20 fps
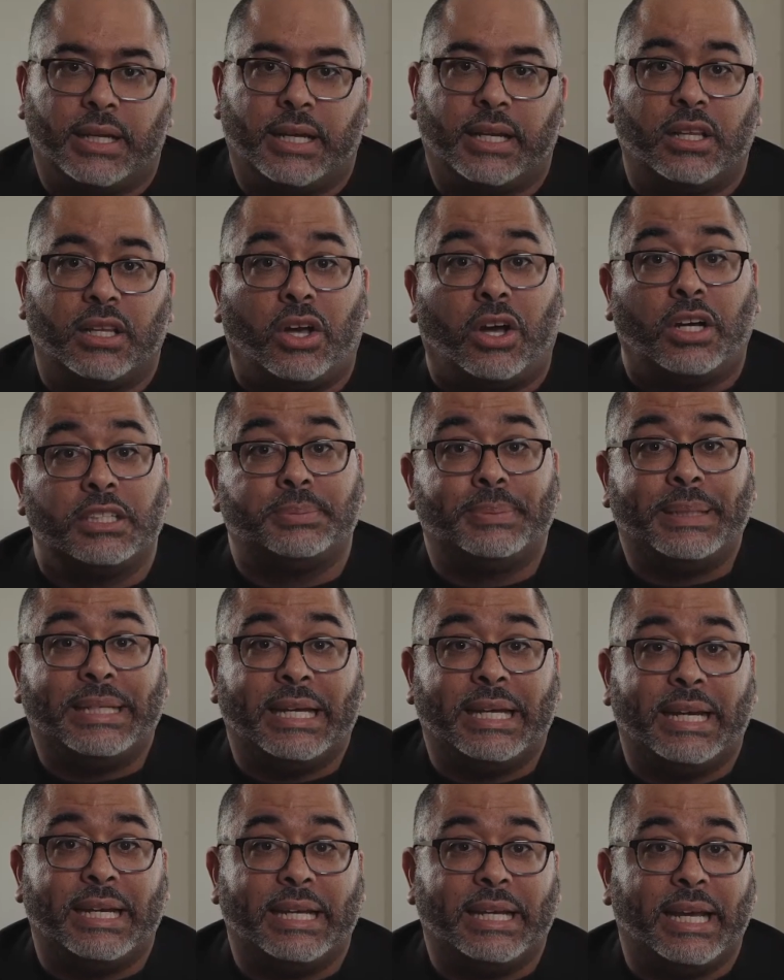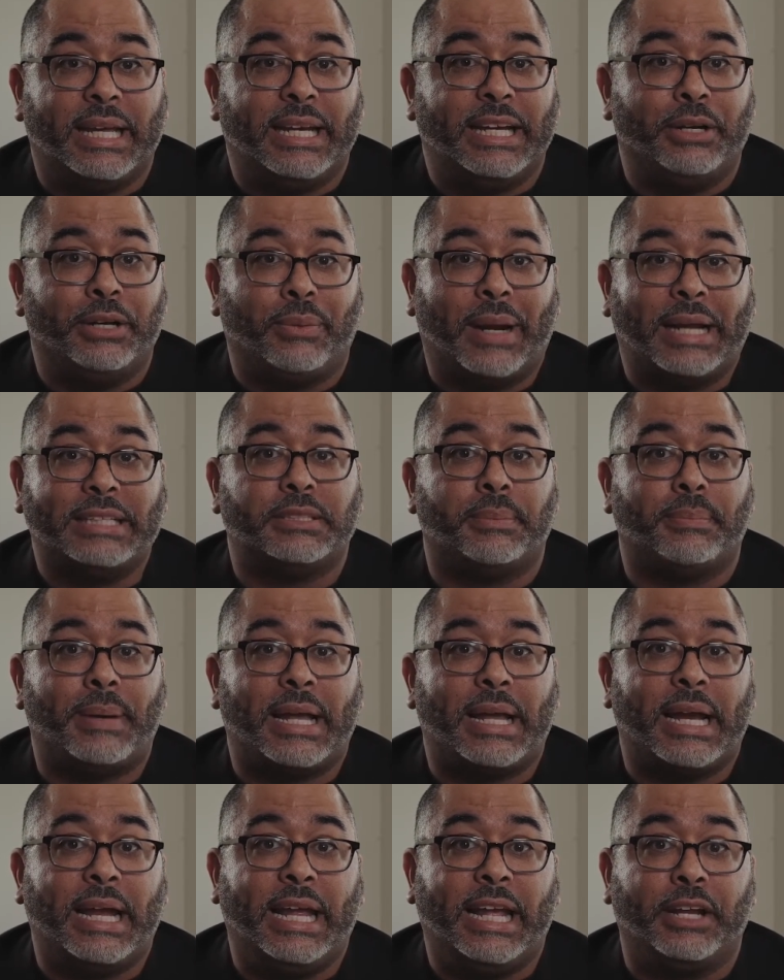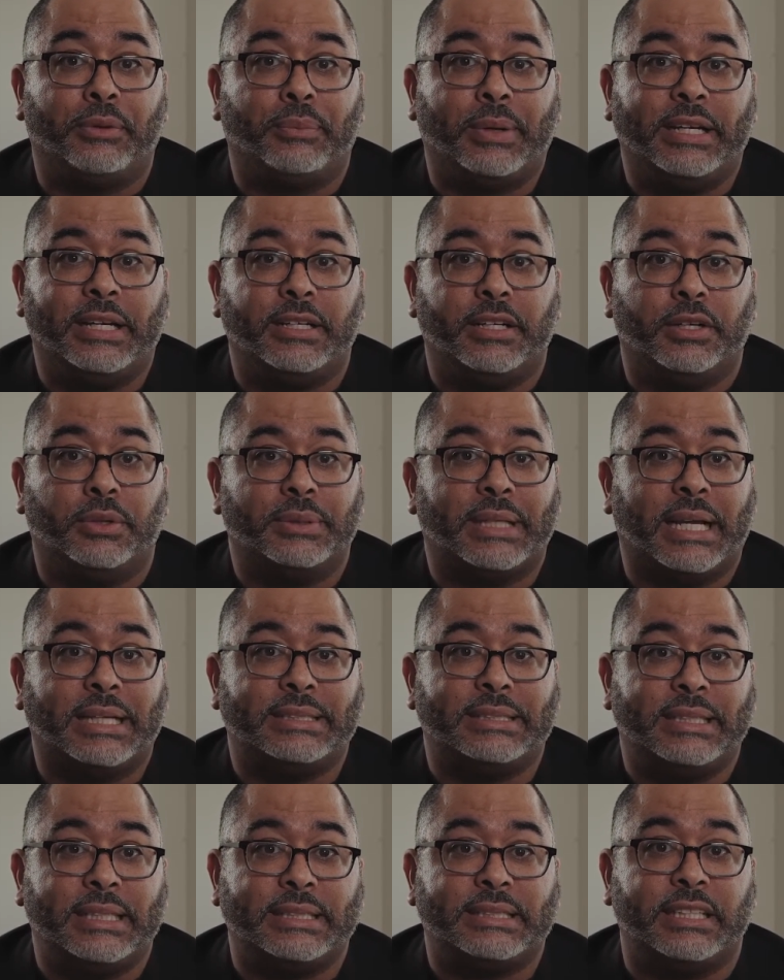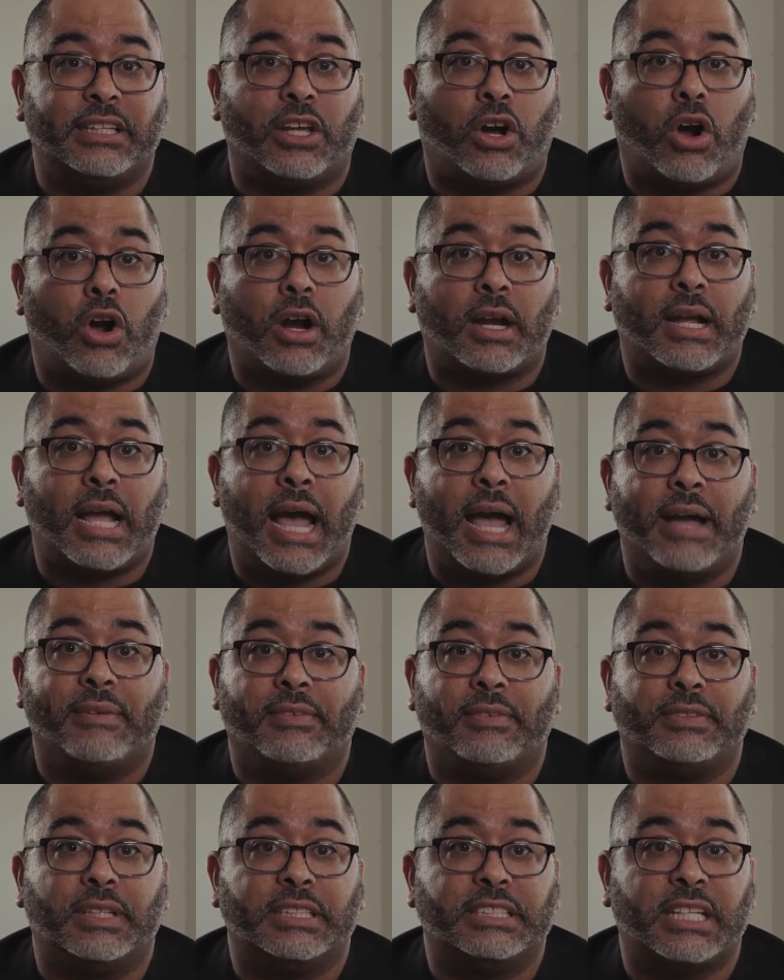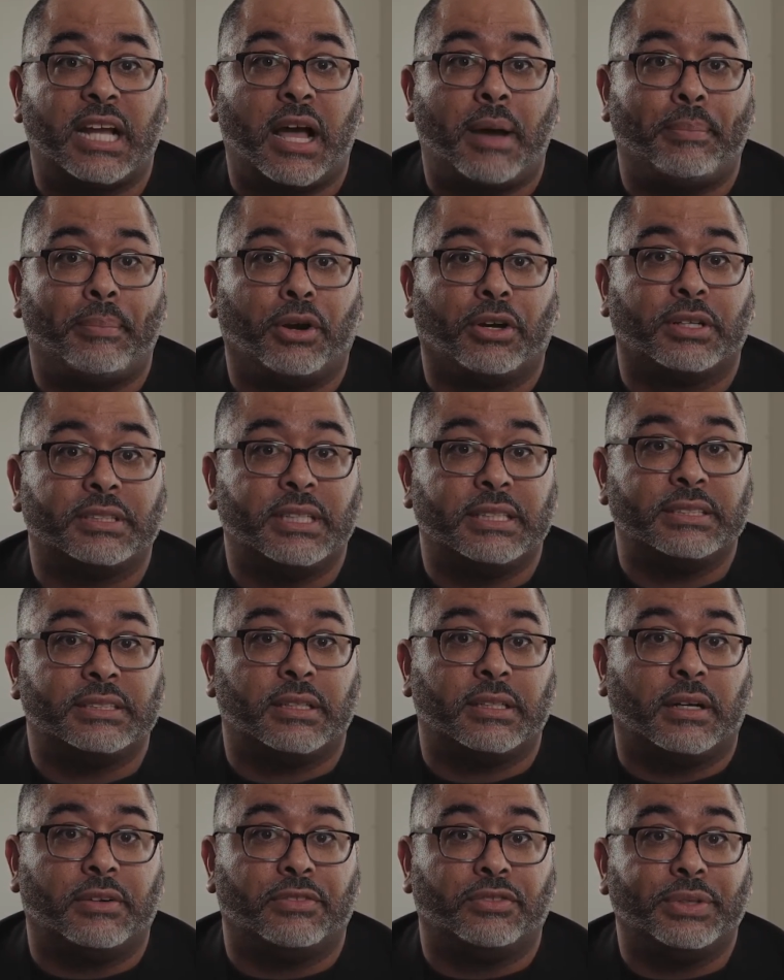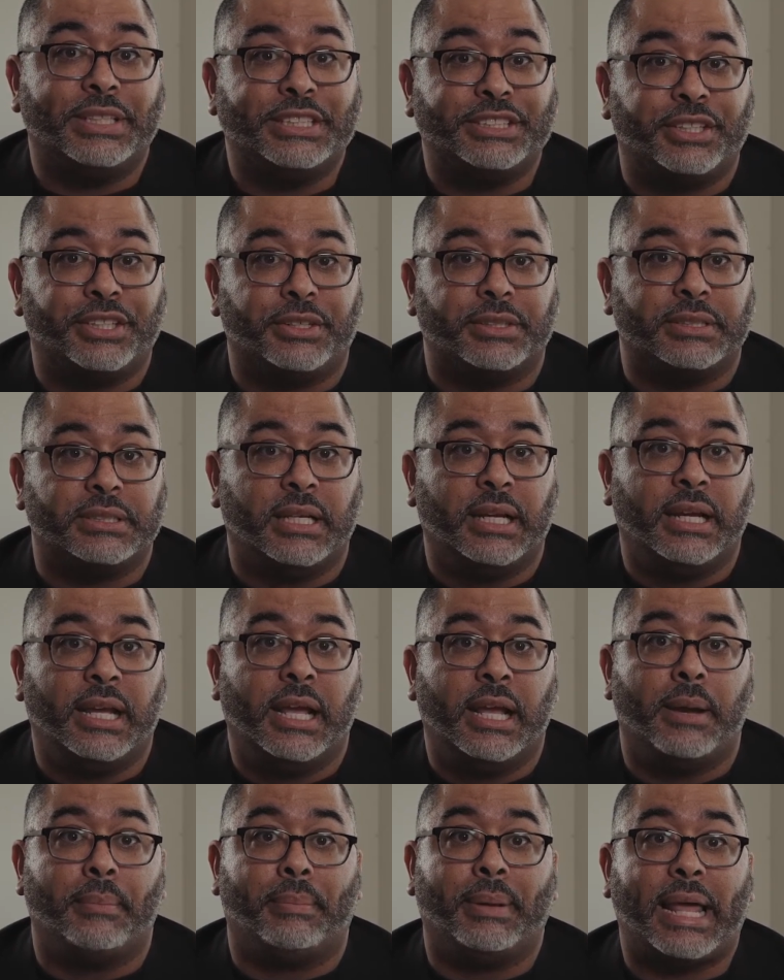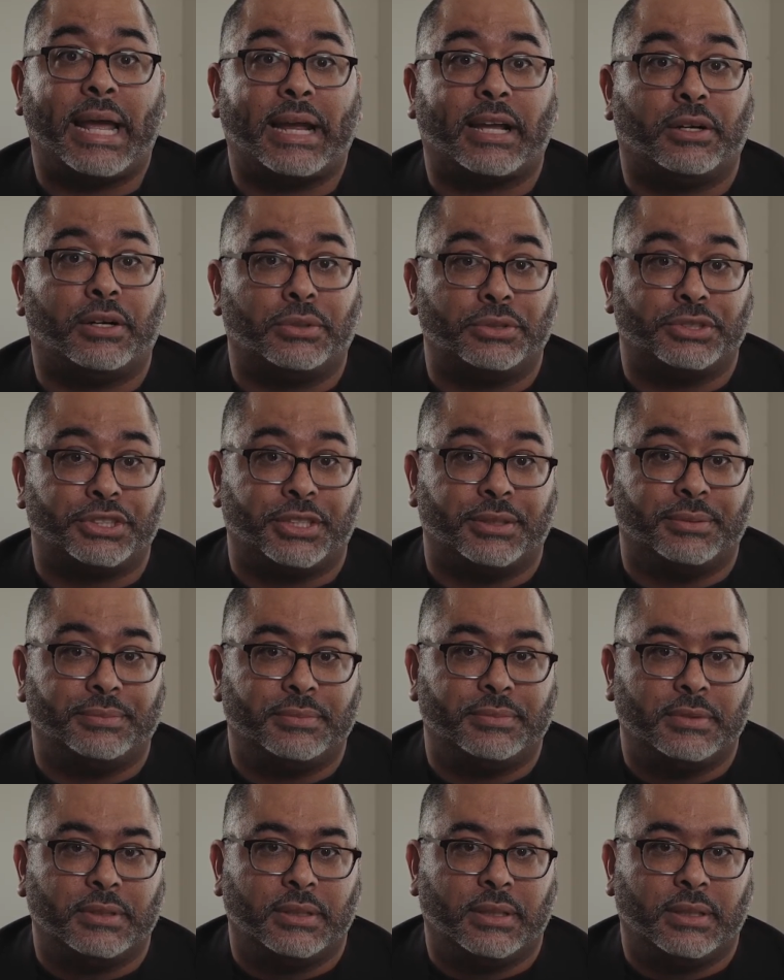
In Glaude's Begin Again, he writes about a handwritten note that sits in the archive of the Schomburg Center of Research and Black Culture.